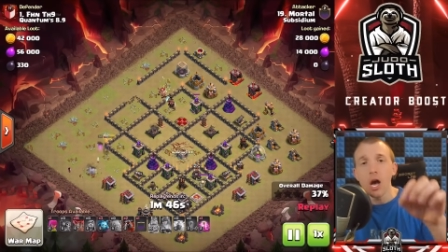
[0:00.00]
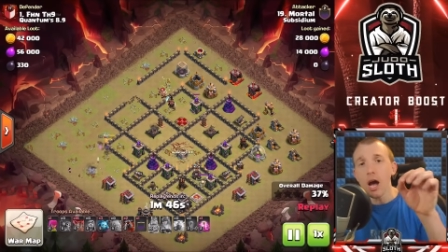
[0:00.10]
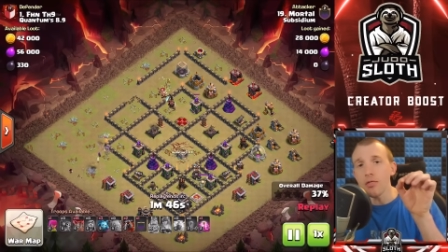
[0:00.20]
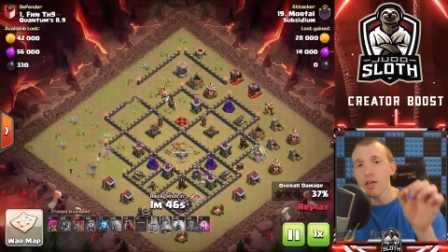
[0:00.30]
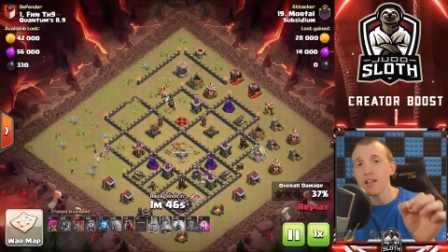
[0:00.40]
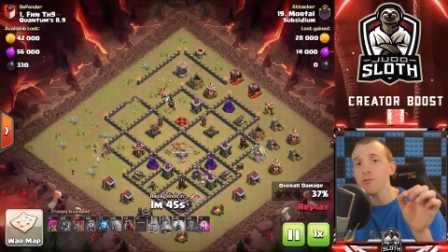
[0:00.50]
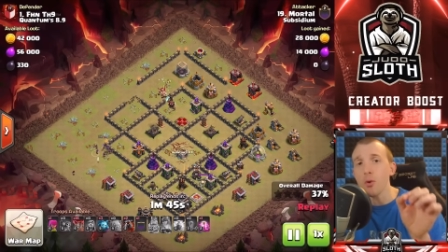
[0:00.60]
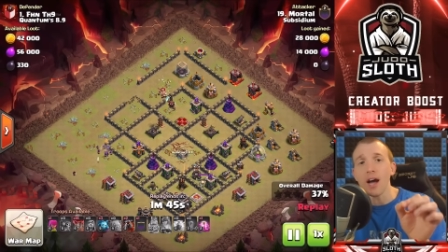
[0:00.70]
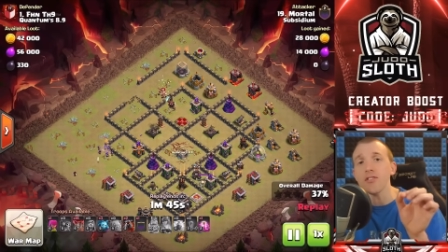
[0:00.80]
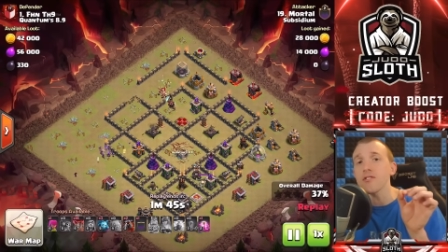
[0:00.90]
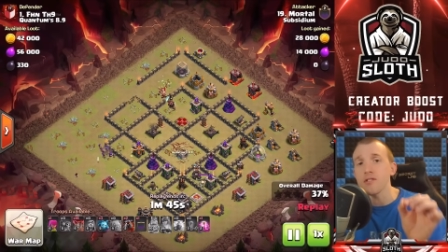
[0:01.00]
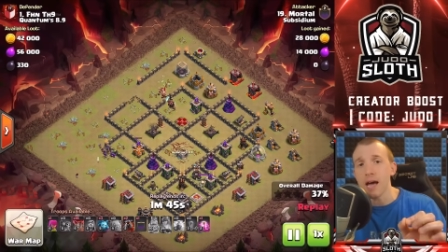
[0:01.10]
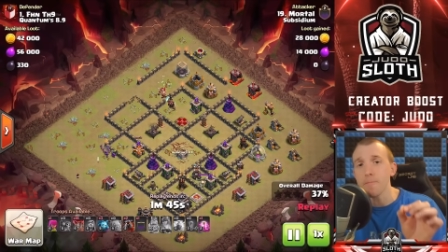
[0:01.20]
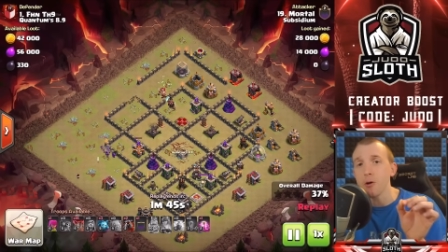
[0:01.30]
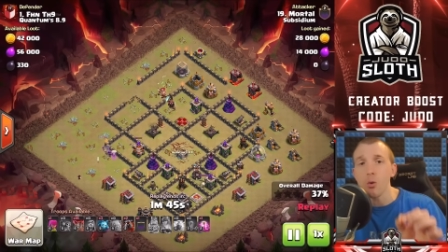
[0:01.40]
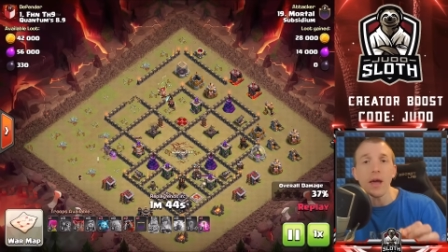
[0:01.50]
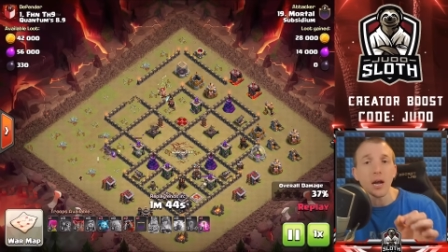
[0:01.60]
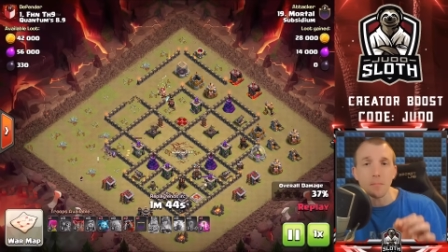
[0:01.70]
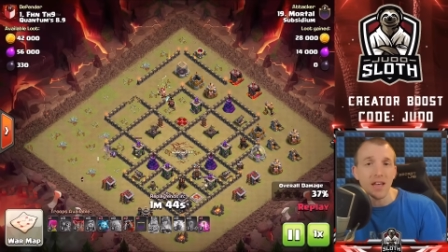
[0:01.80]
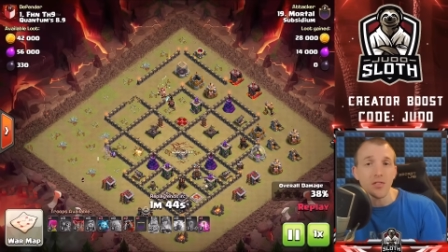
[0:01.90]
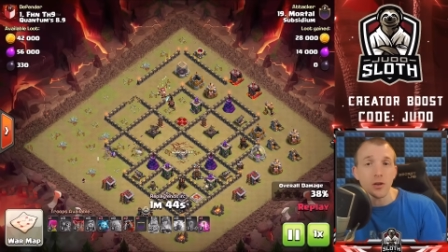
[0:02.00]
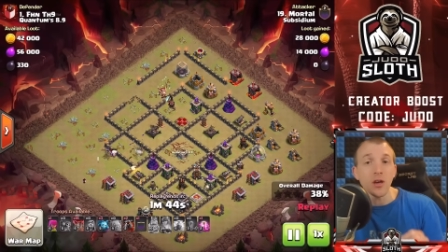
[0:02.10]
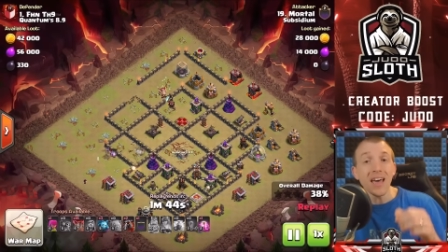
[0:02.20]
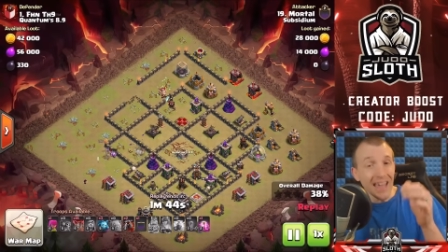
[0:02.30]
and that's why the Zap Quake method